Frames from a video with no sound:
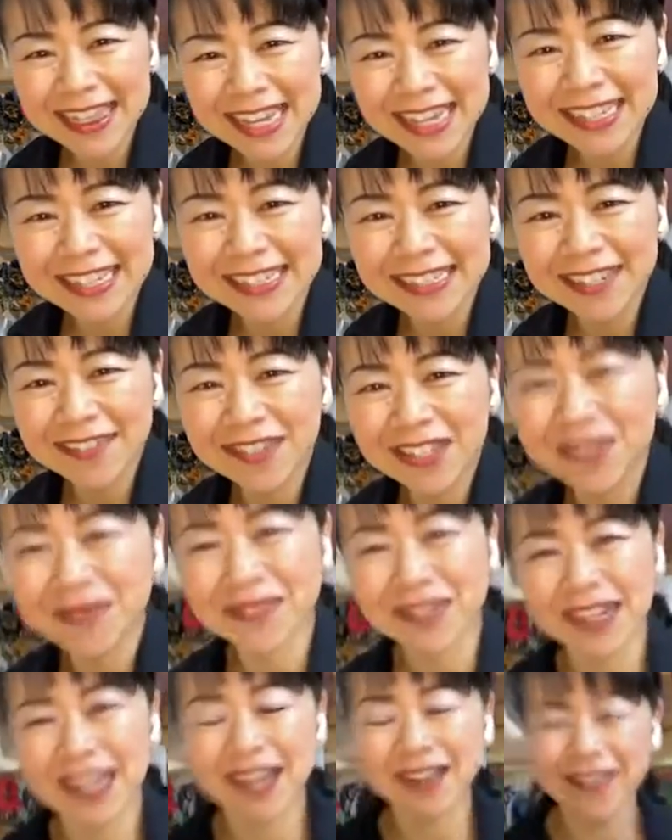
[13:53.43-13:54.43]
thank you so much
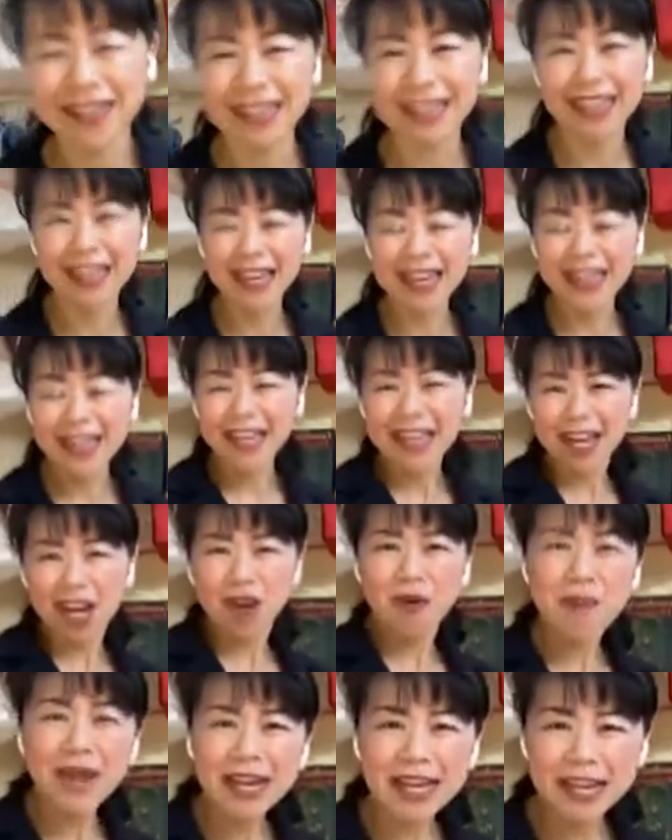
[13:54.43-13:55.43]
for coming.
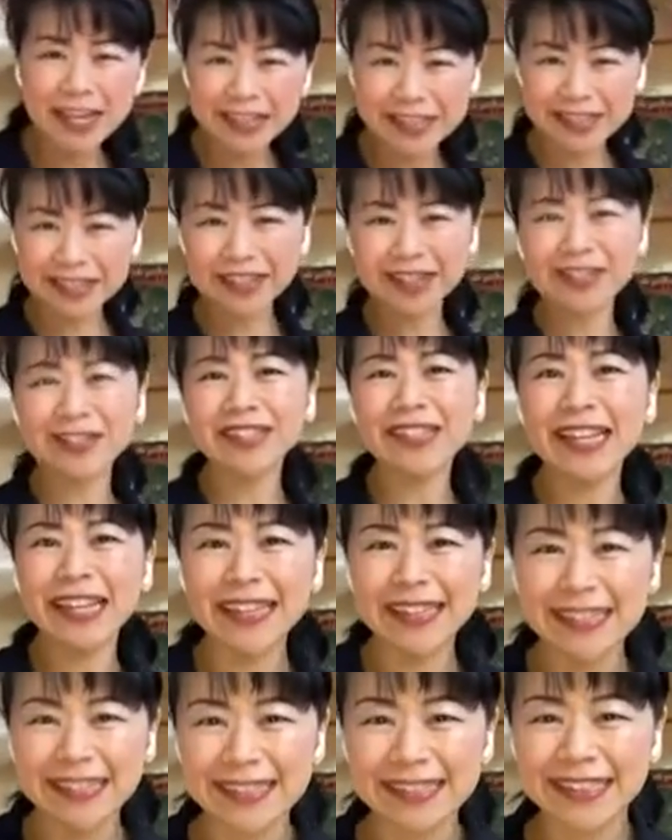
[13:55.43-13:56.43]
Oh my gosh,
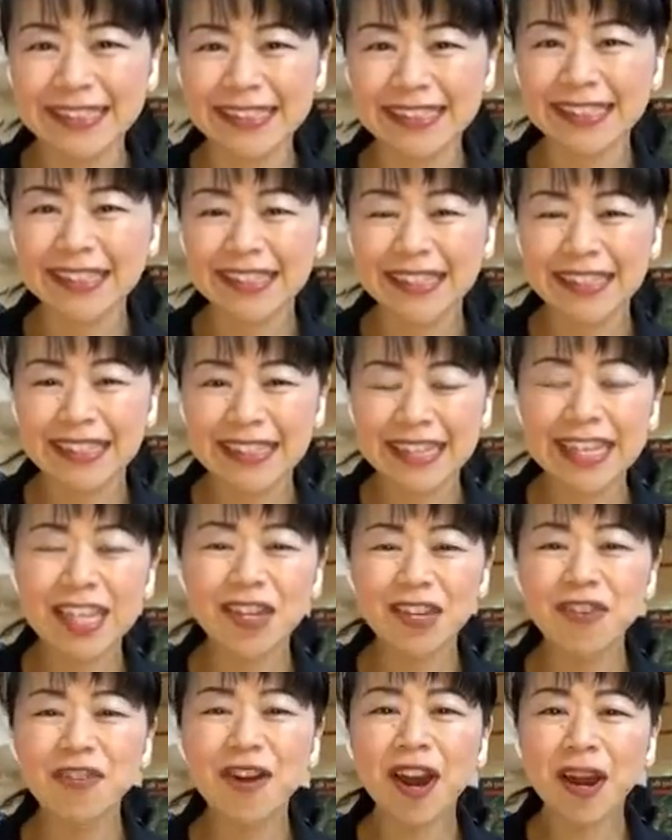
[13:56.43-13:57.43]
Yuko-san! Like,
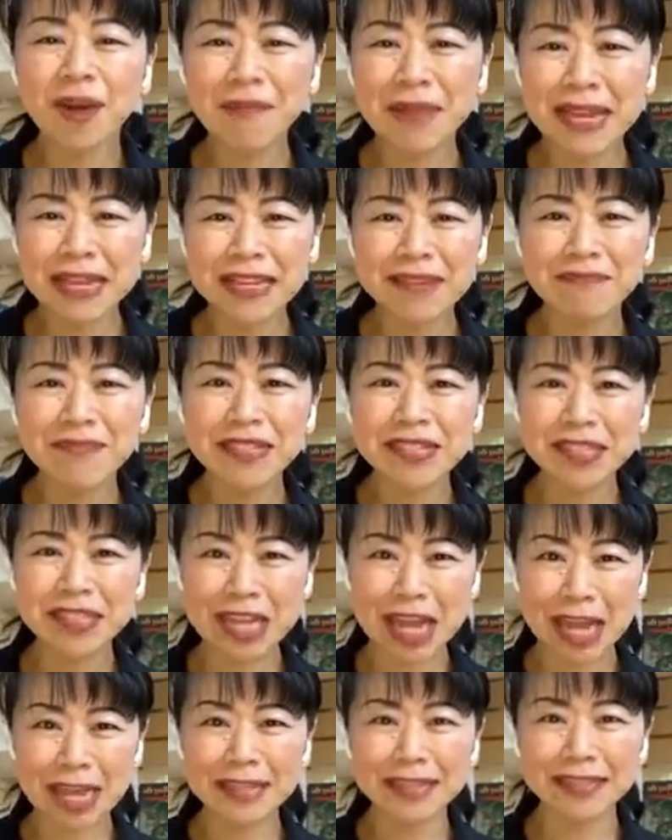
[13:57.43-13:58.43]
you are making
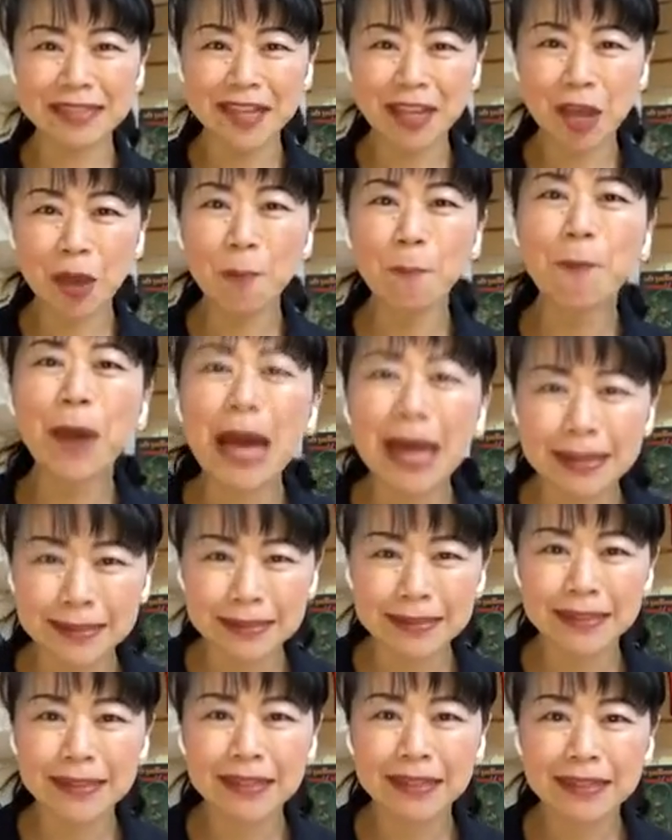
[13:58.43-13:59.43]
mistakes, but
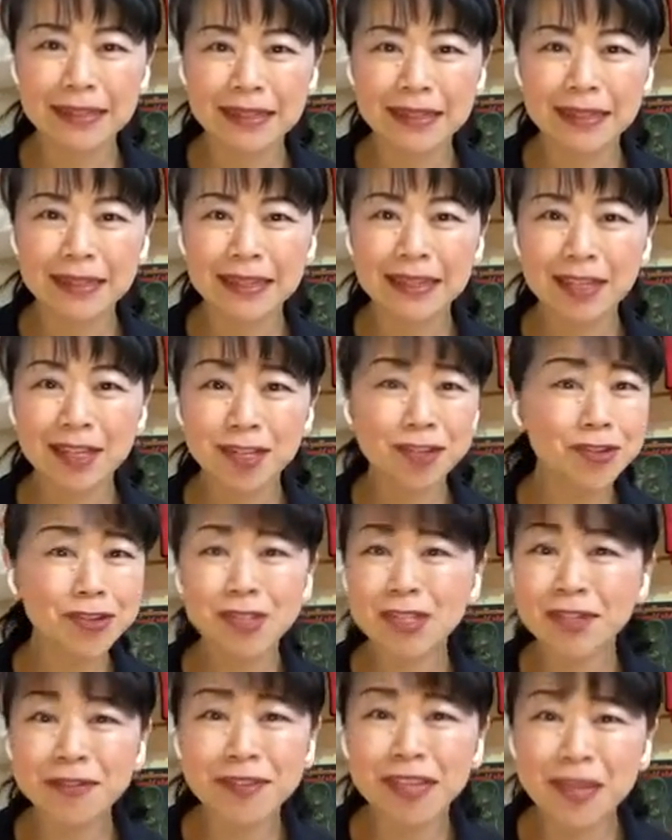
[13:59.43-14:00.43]
you
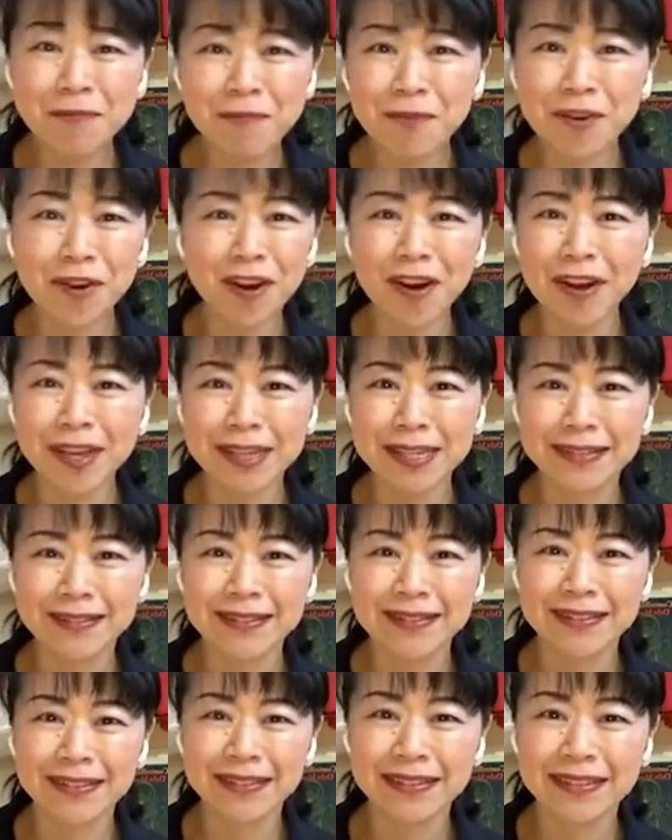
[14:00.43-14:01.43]
still keep
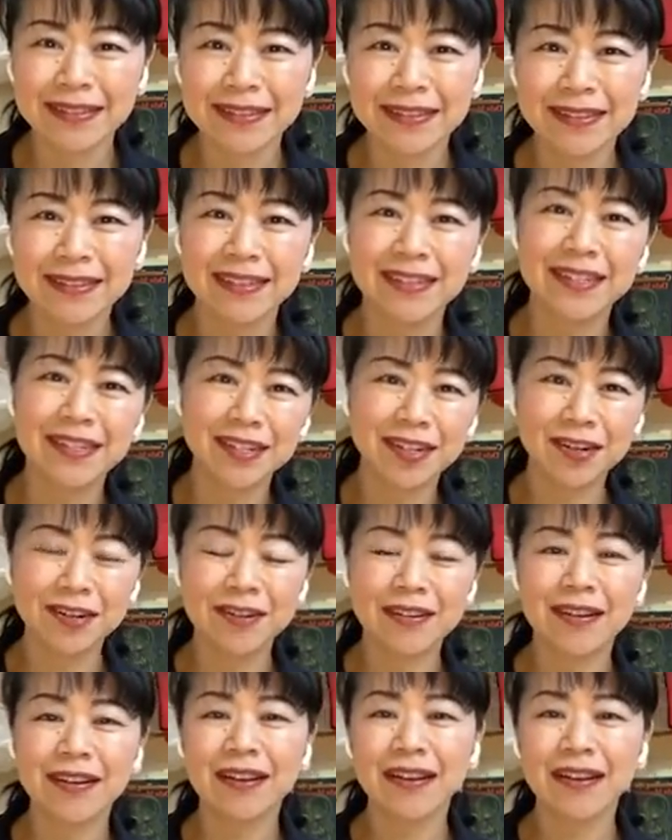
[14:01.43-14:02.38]
going. You know,